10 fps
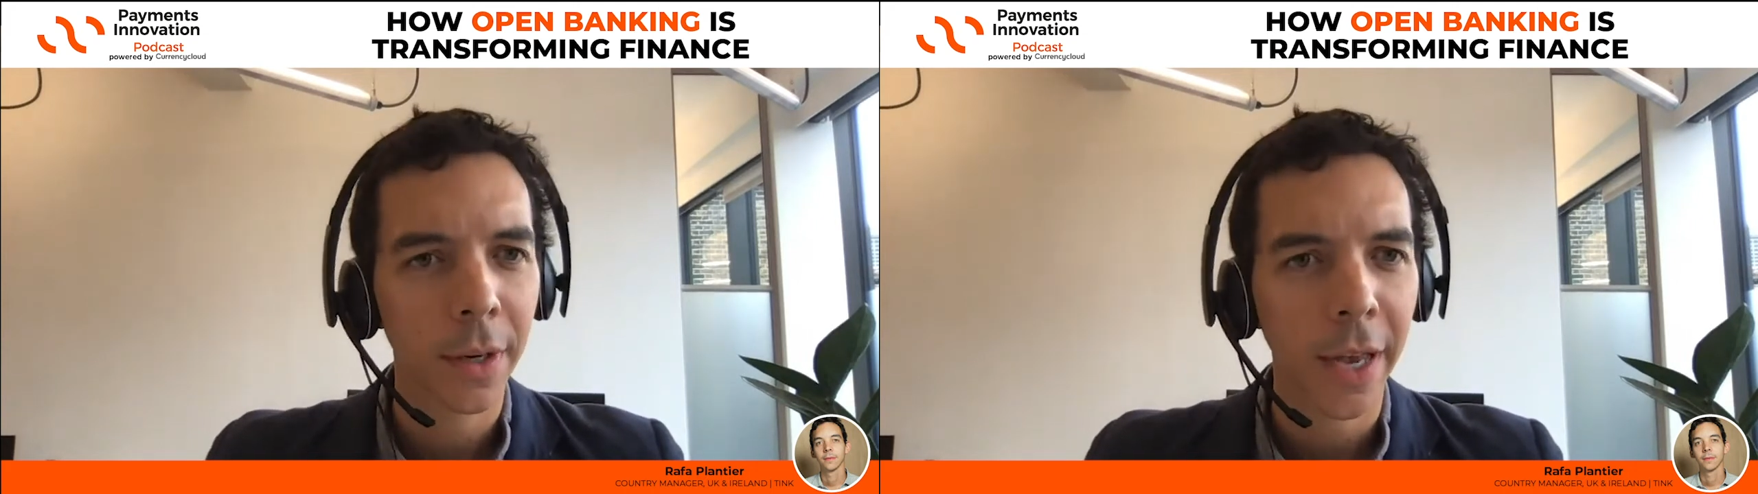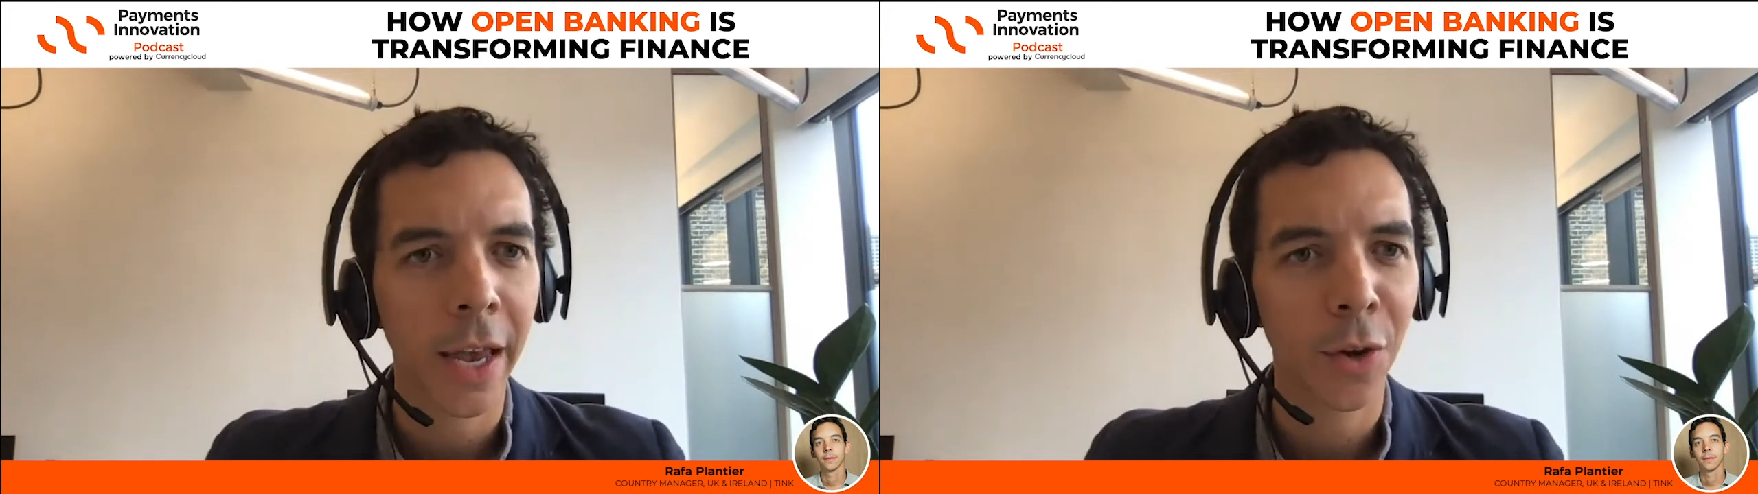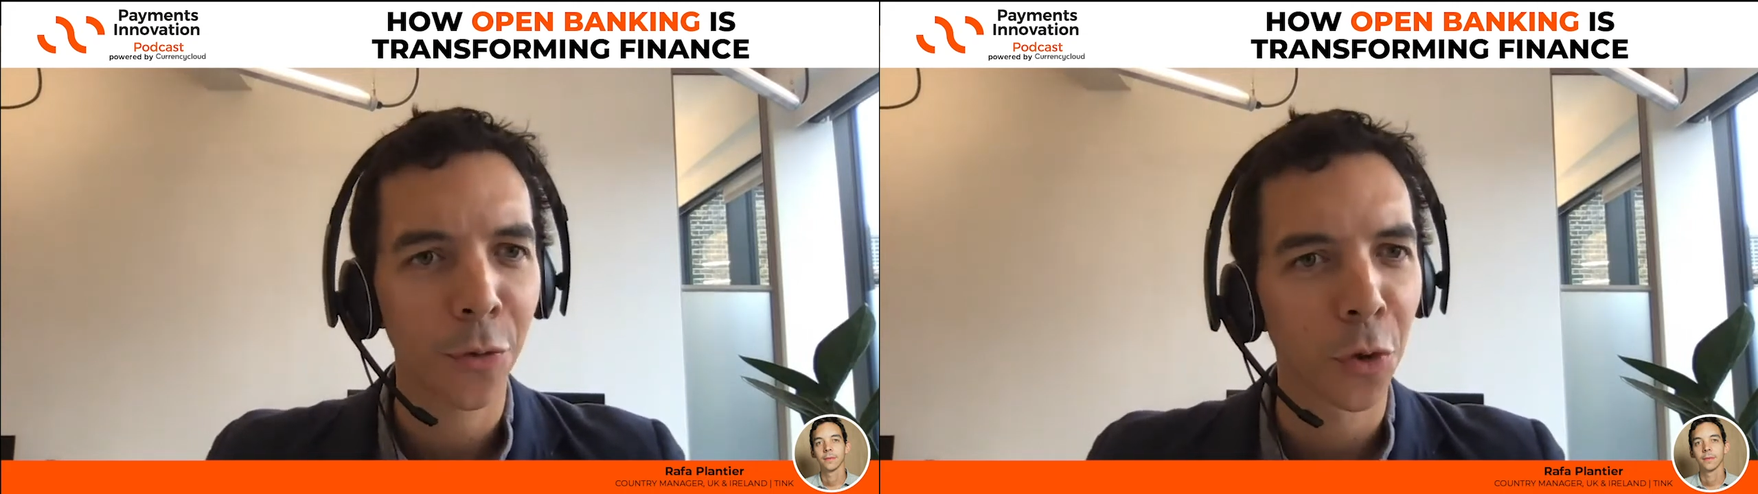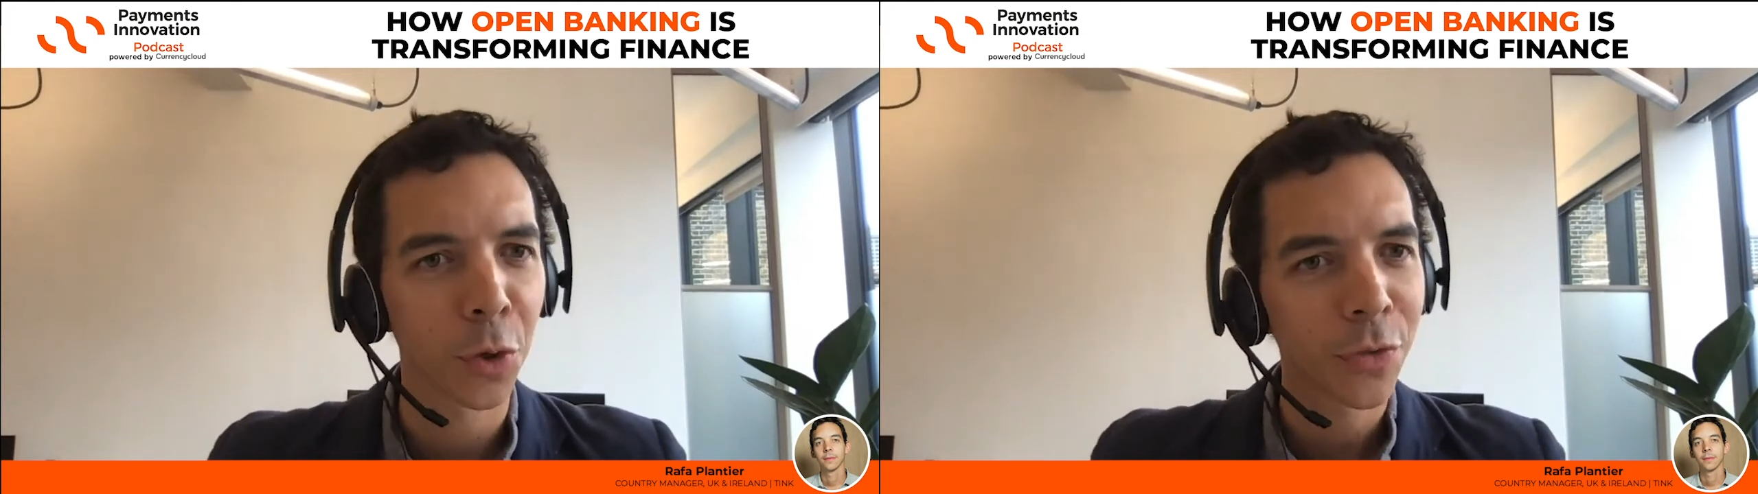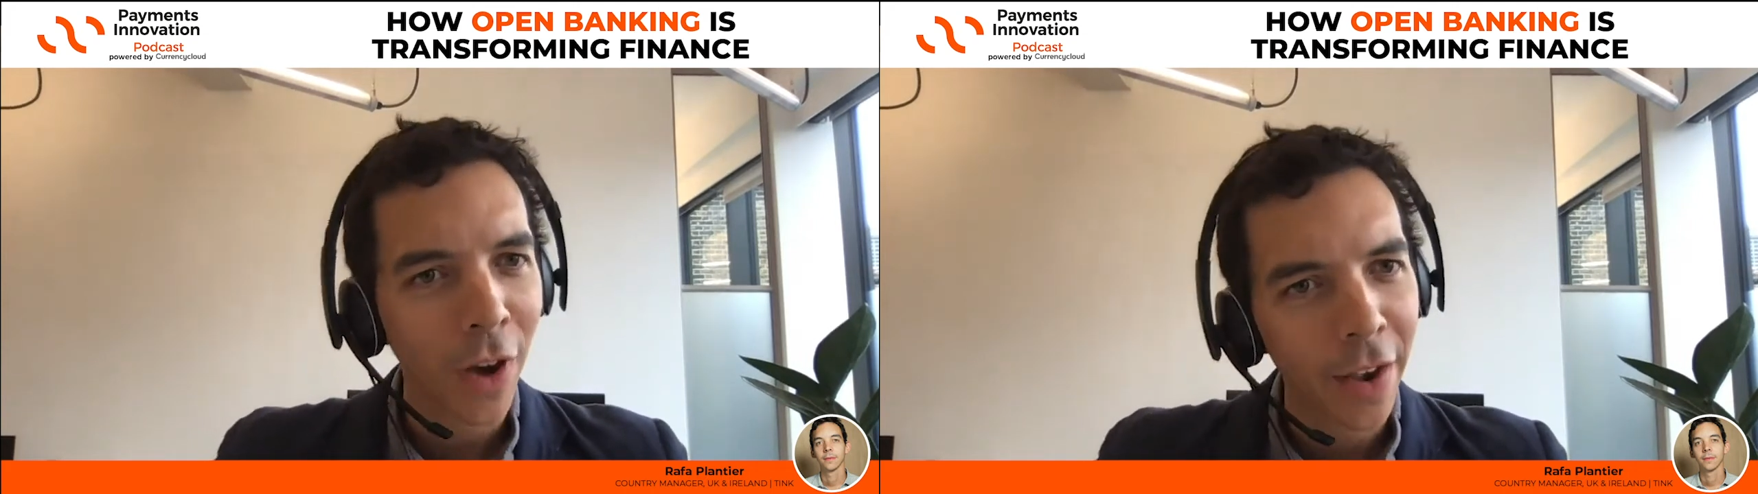end of
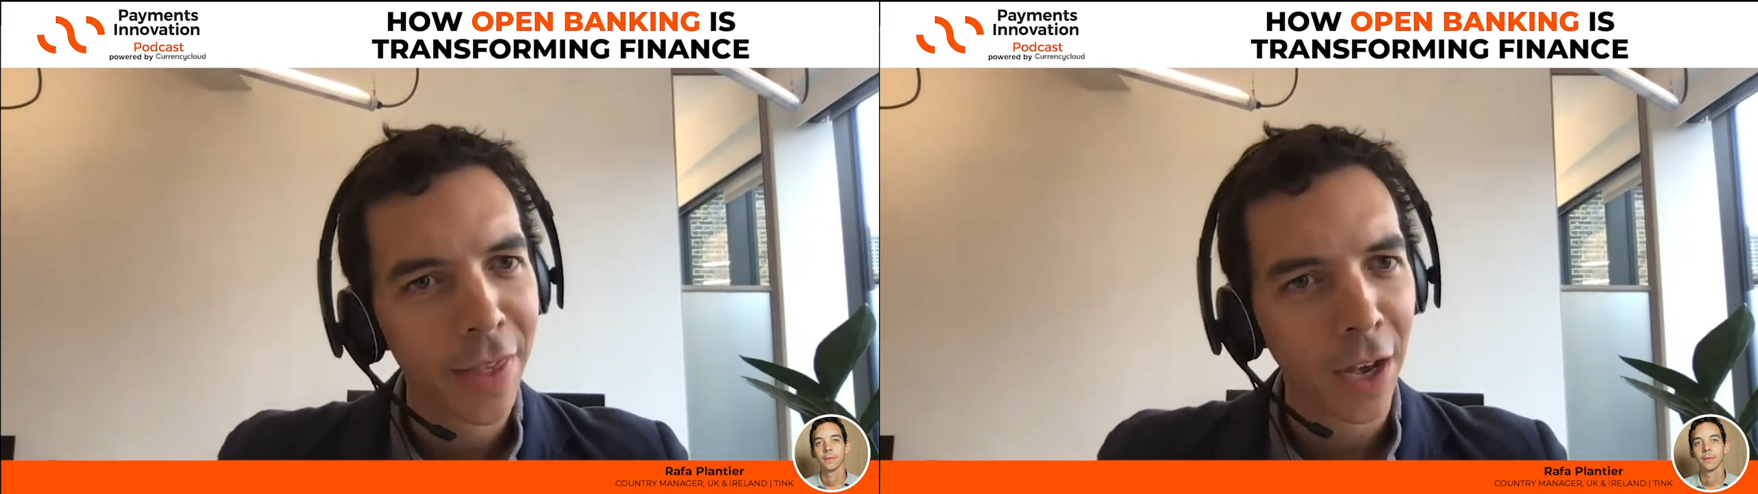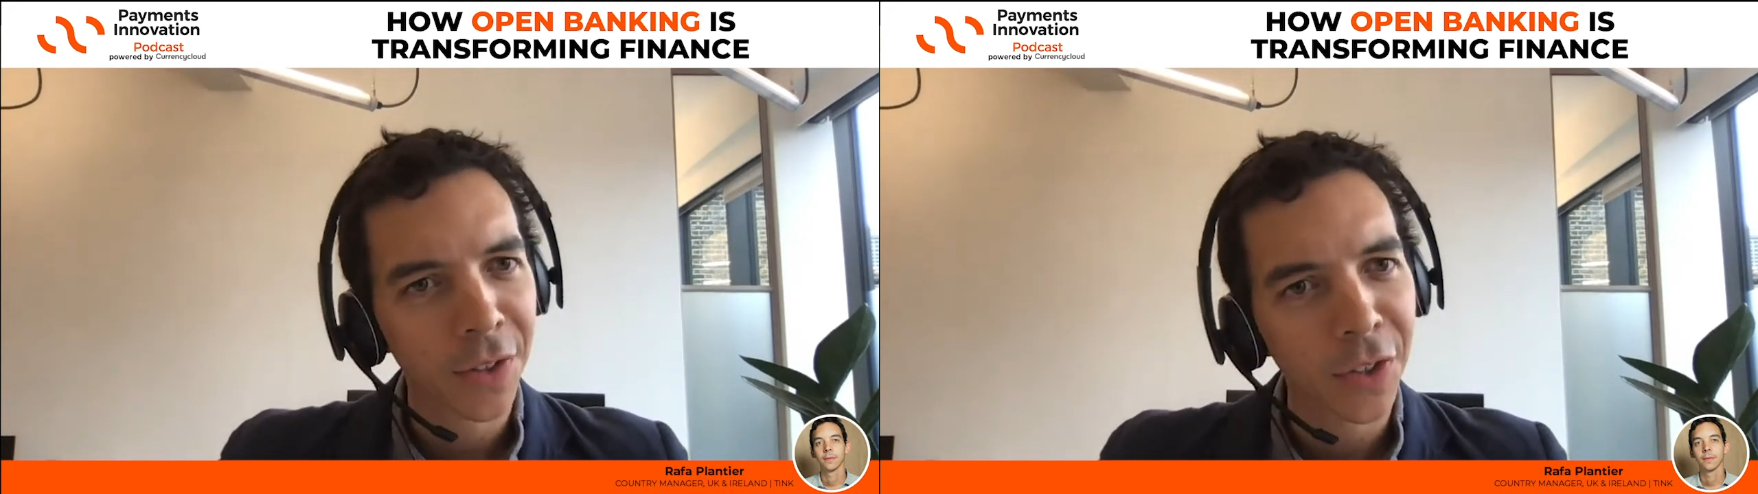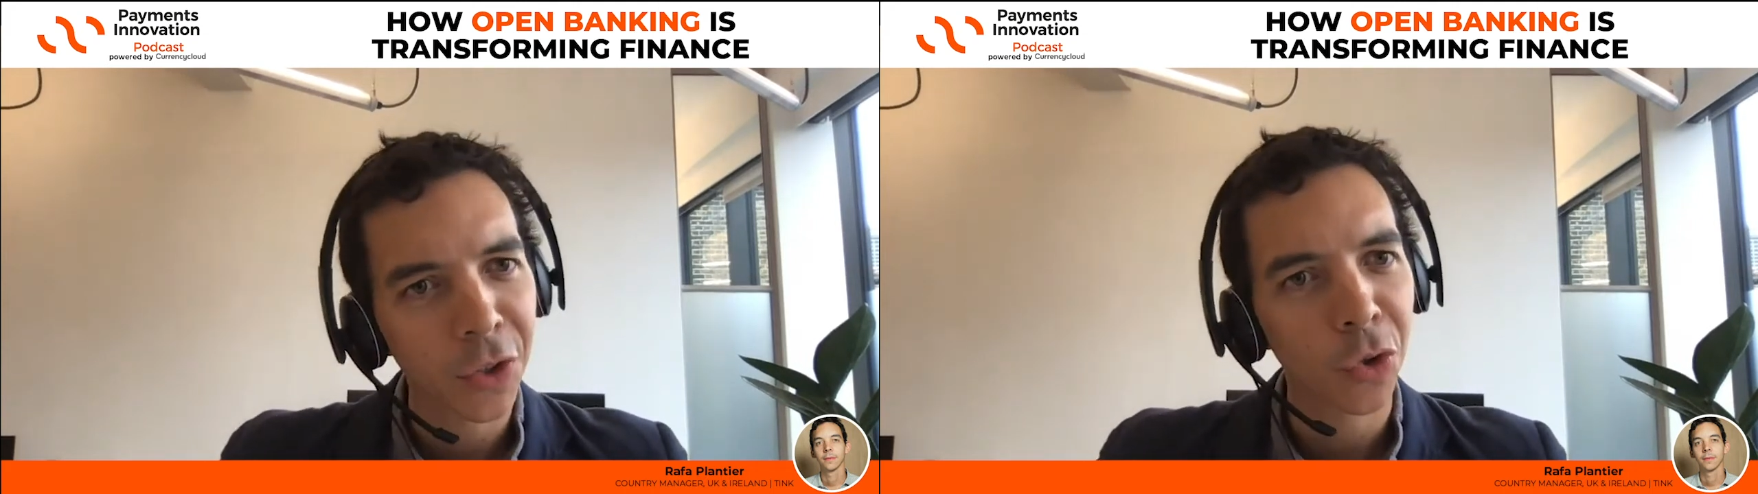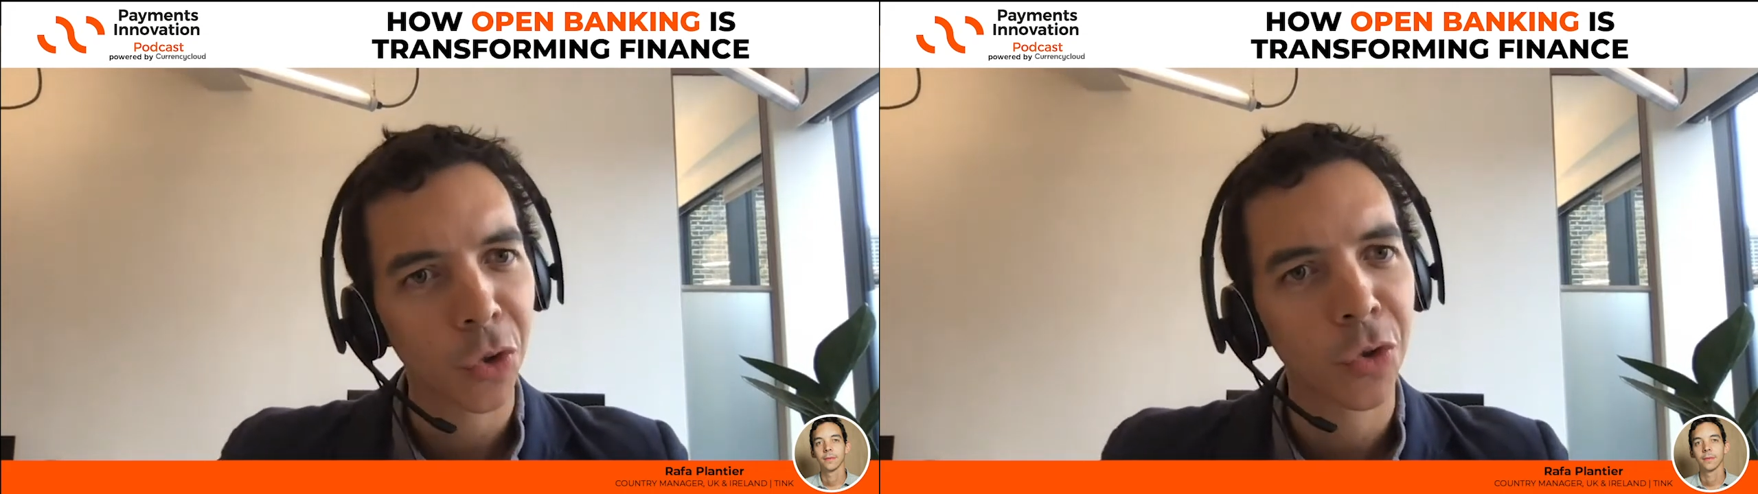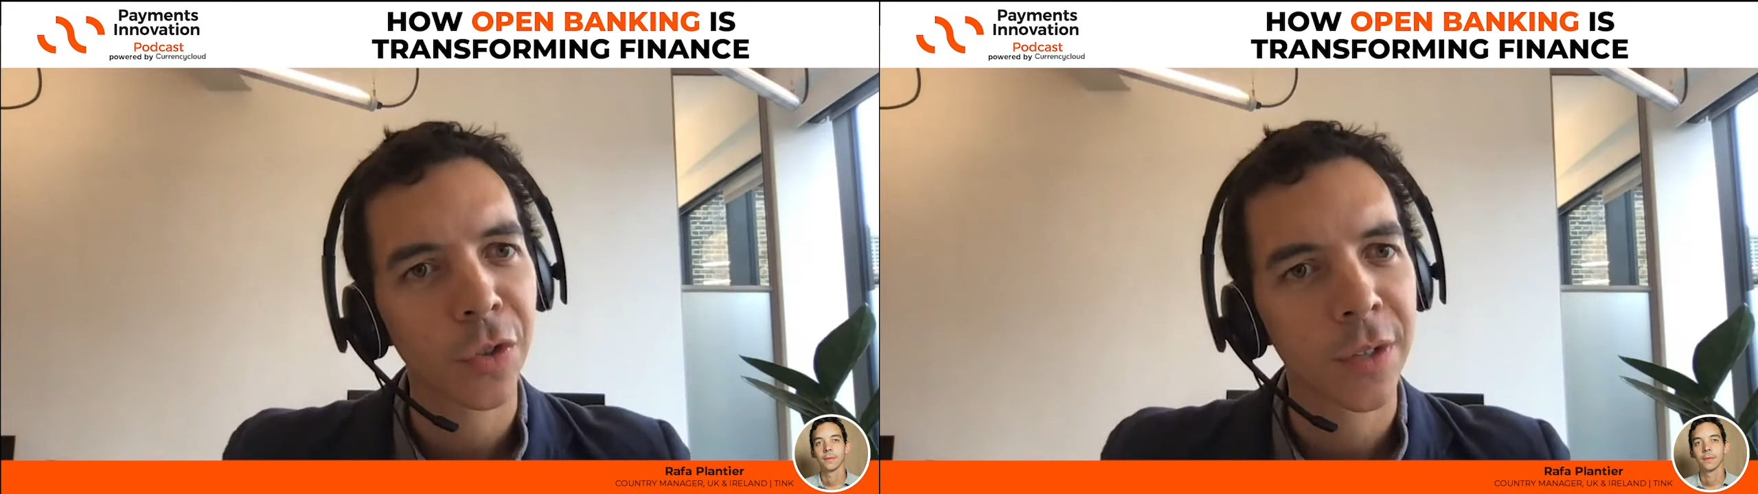those 5,000
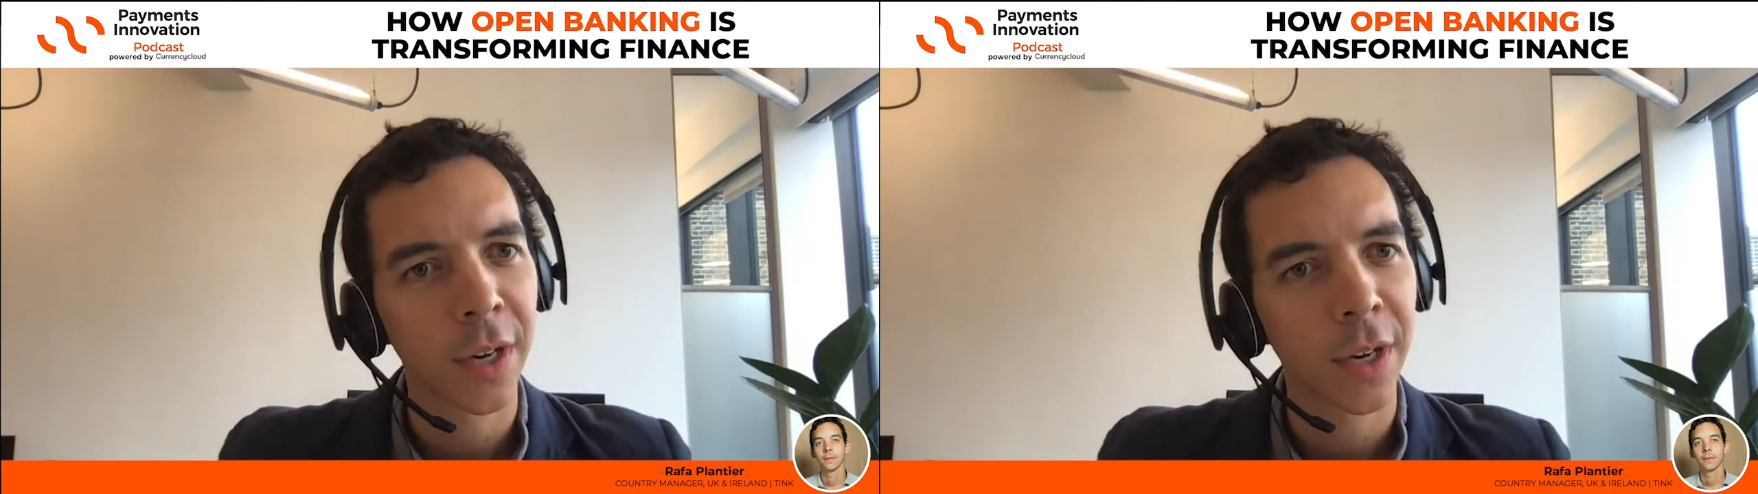institutions